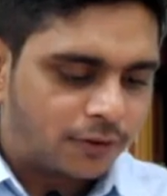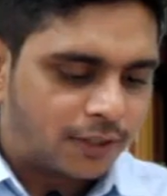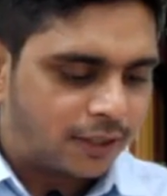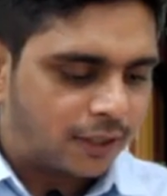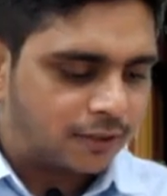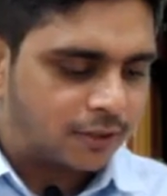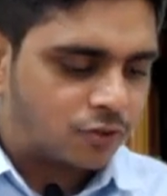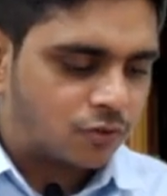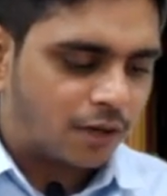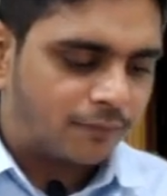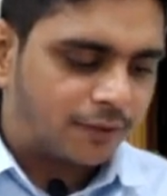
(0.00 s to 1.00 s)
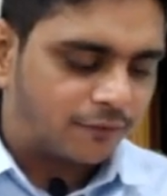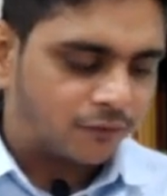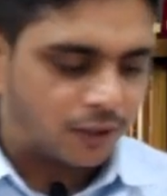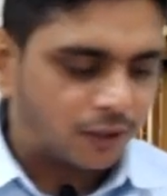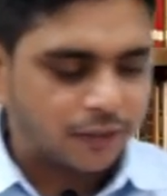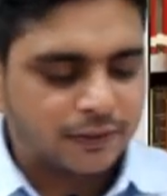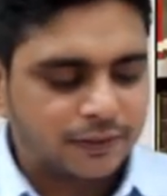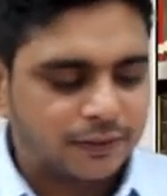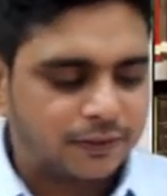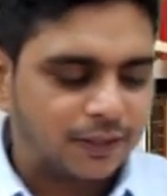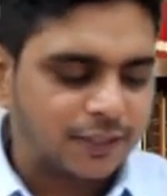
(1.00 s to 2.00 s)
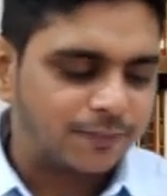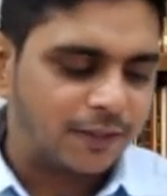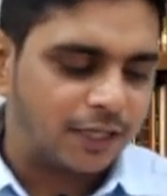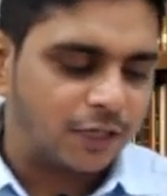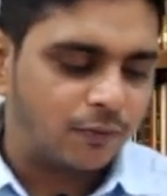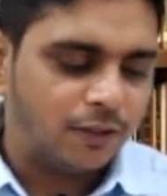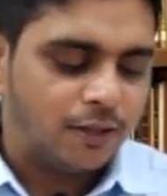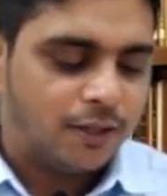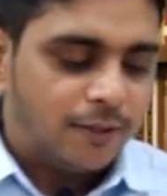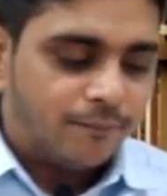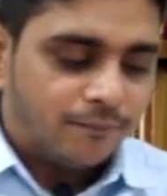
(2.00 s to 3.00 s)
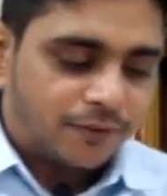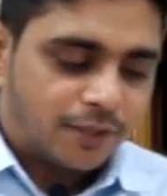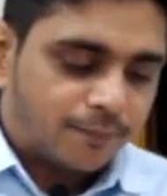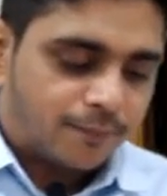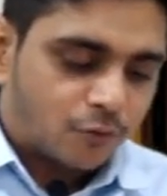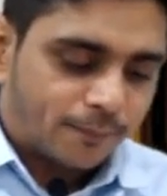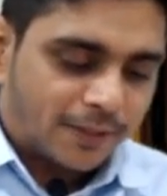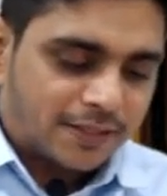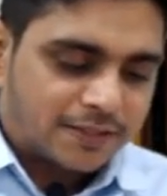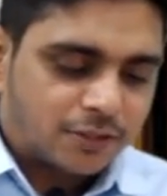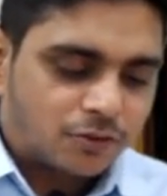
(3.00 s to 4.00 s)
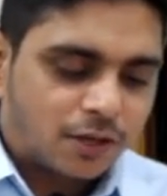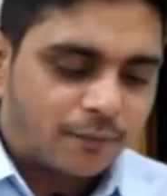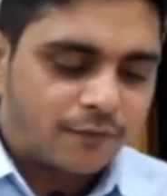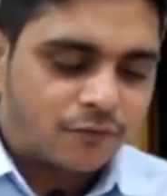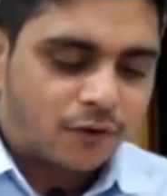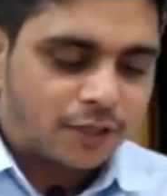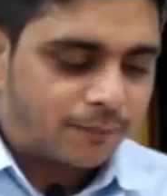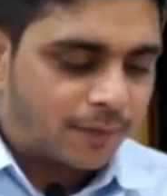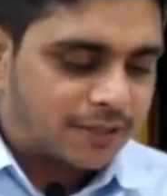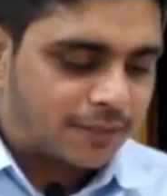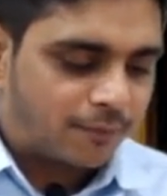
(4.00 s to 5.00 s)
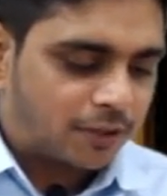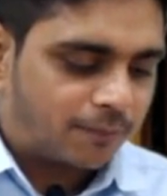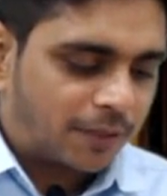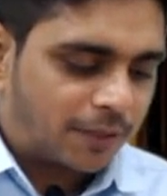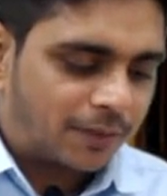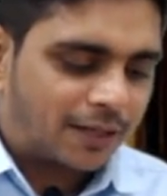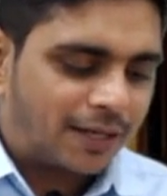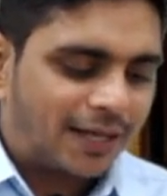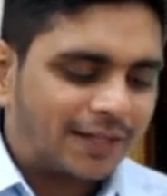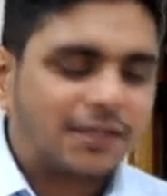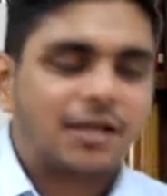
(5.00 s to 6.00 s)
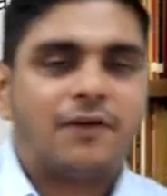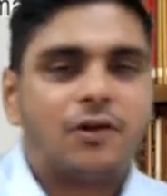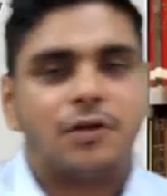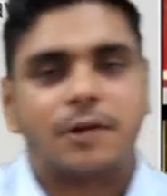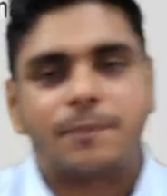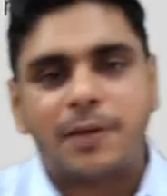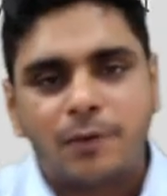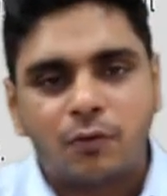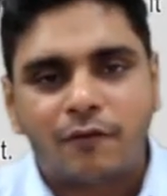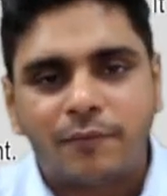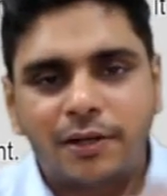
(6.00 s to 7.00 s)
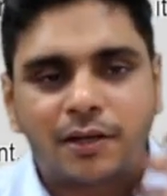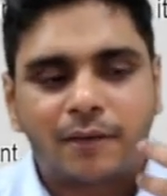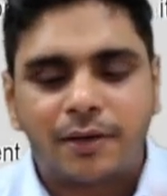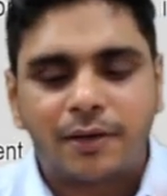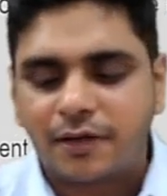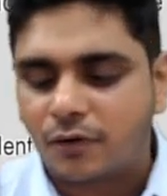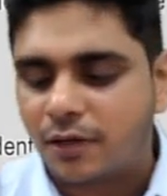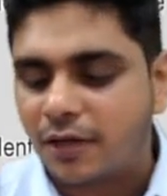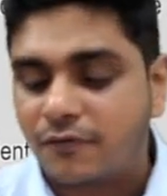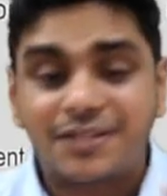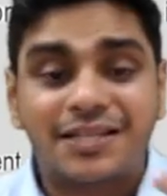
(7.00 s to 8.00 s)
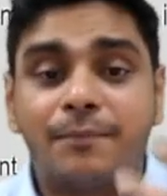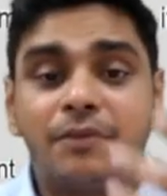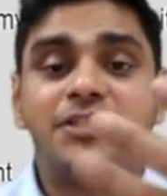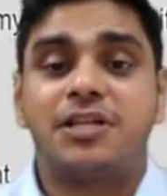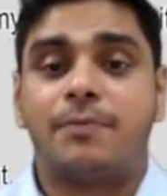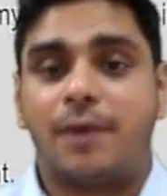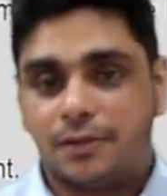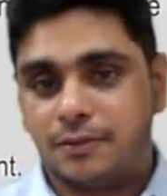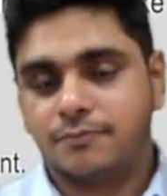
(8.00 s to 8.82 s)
than others to commit a fraud. Other things being equal, the propensity to commit fraud depends upon the people ka ethical value. Like people who have been committing fraud, like for example Vijay Mallya.